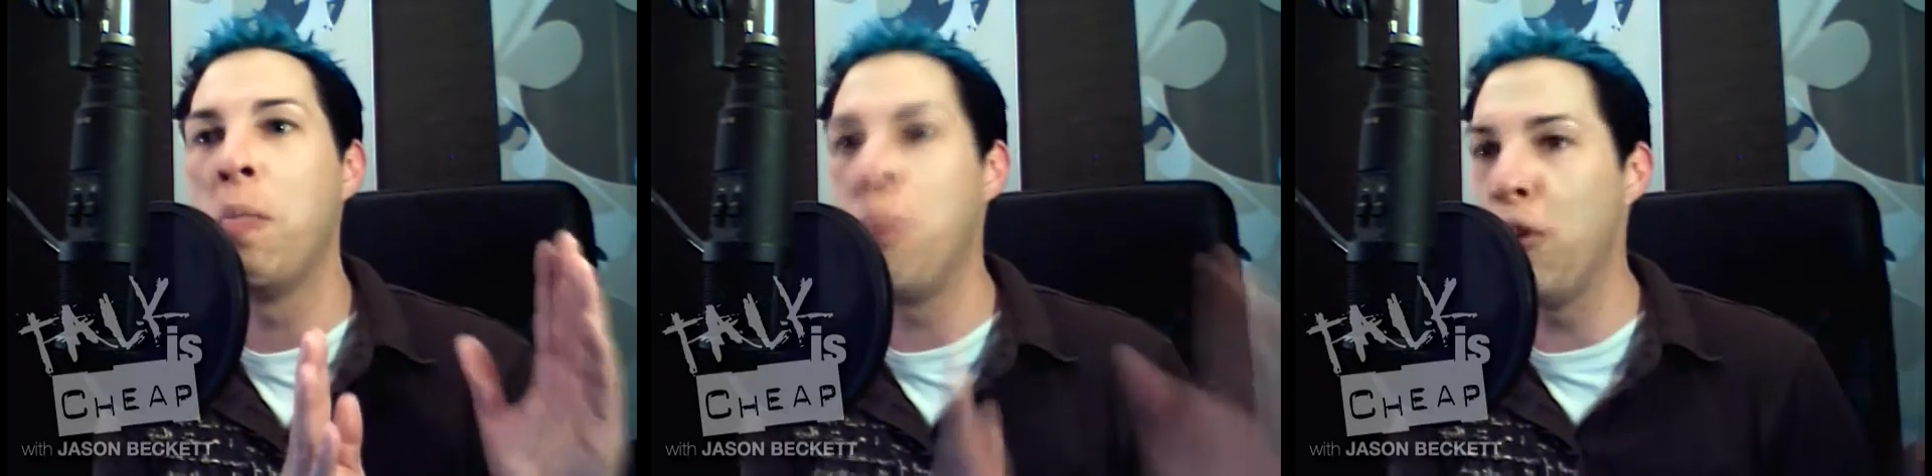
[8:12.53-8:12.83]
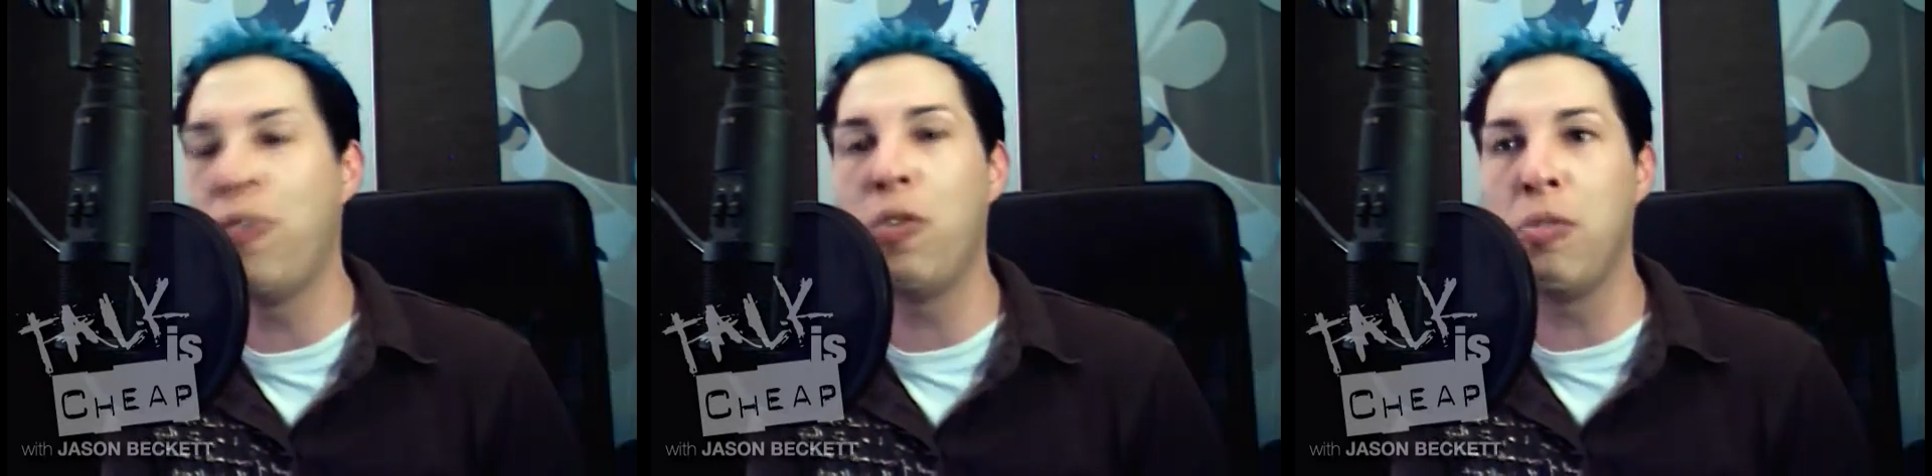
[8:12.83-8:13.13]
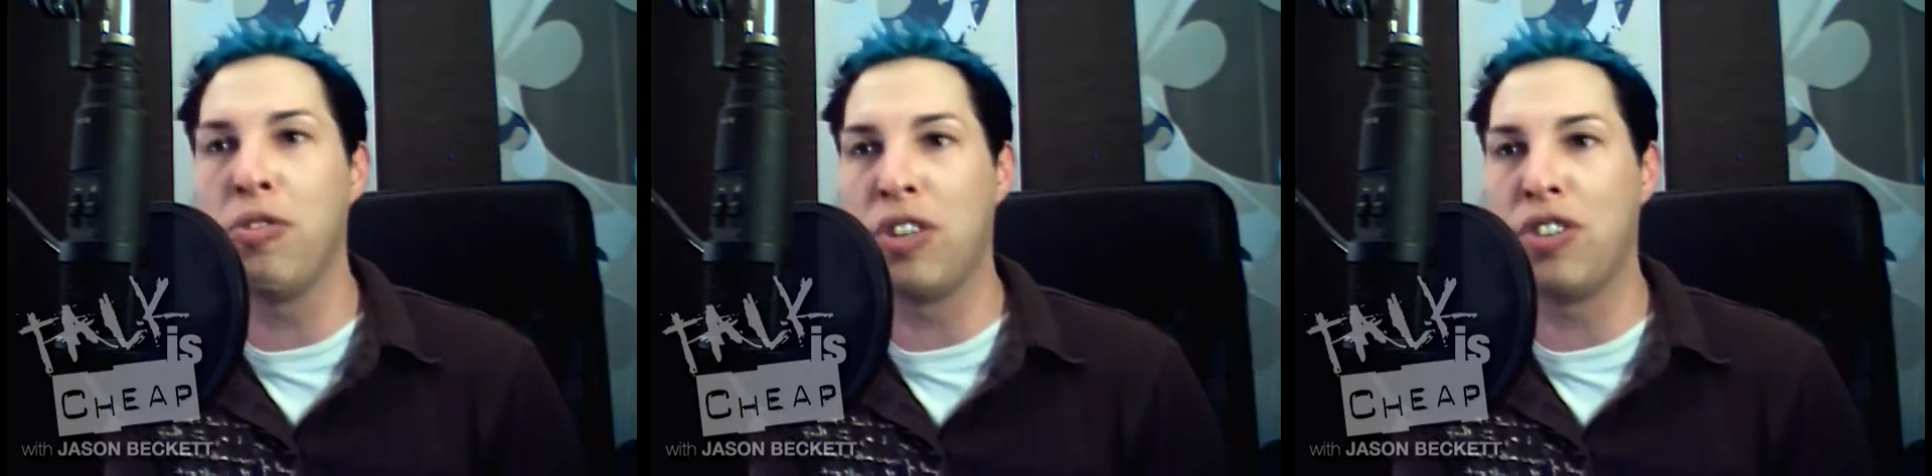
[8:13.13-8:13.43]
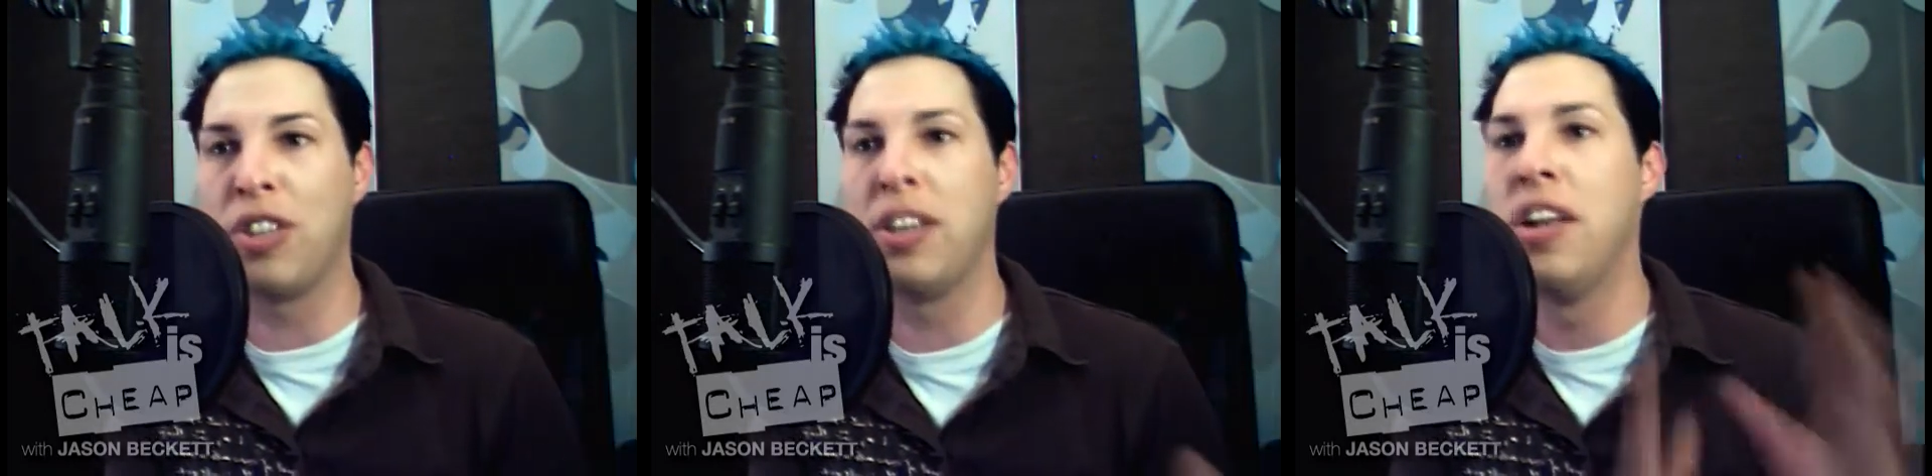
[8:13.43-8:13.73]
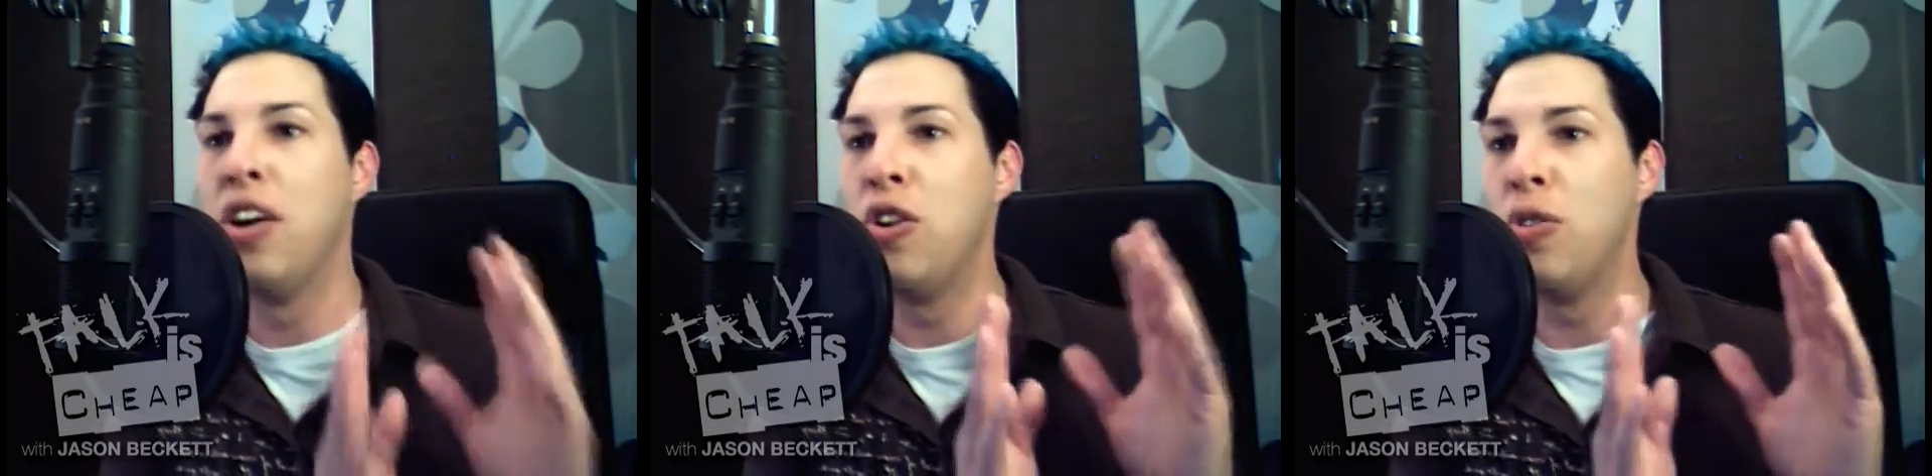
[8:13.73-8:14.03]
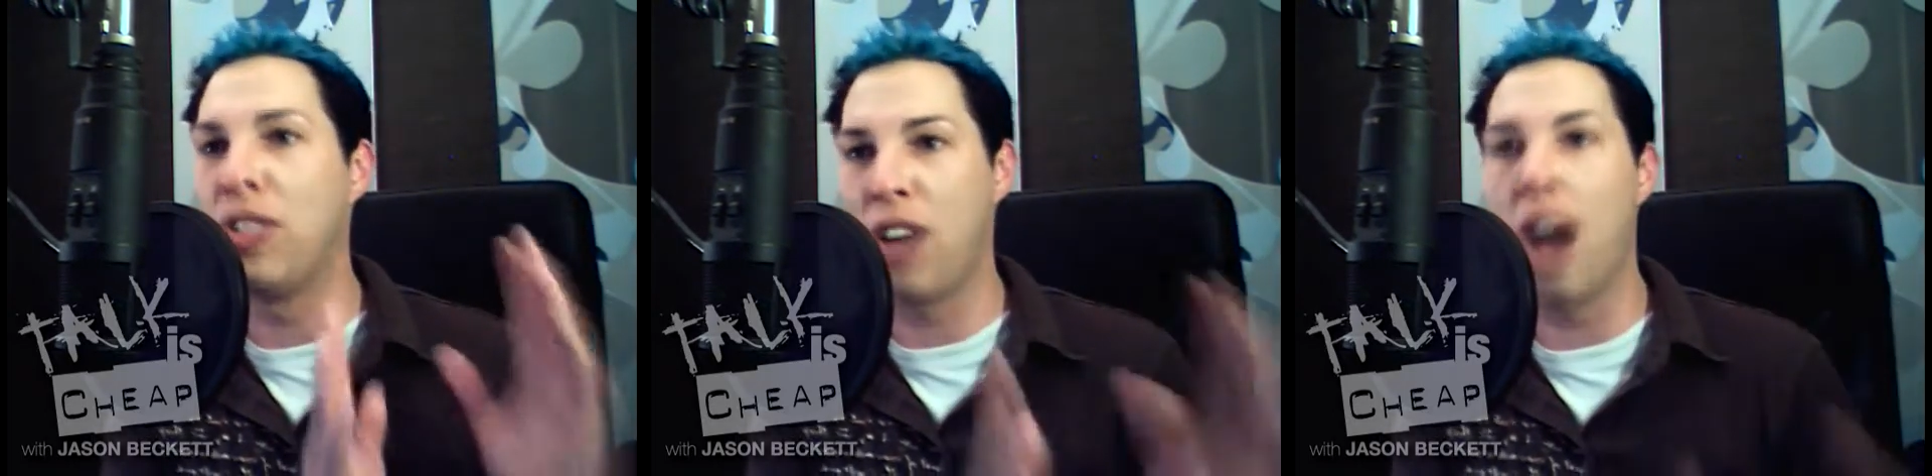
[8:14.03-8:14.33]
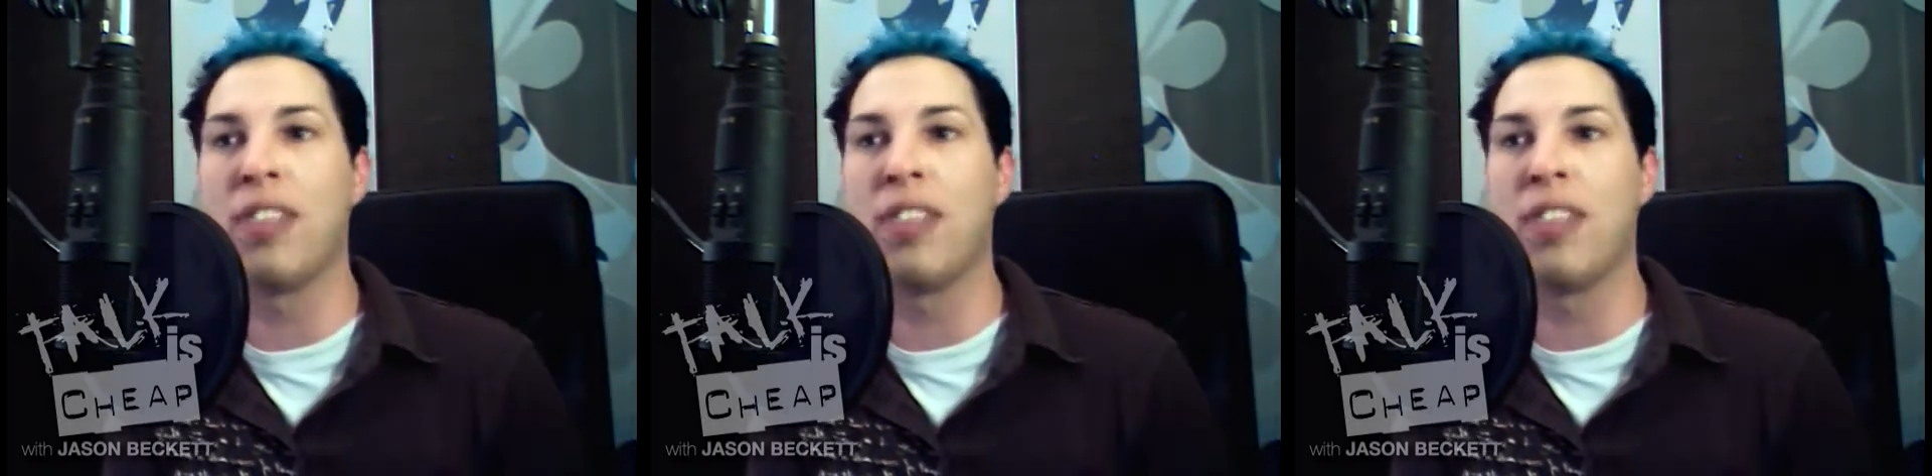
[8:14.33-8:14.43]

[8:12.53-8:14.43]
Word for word: beautiful musician who is causing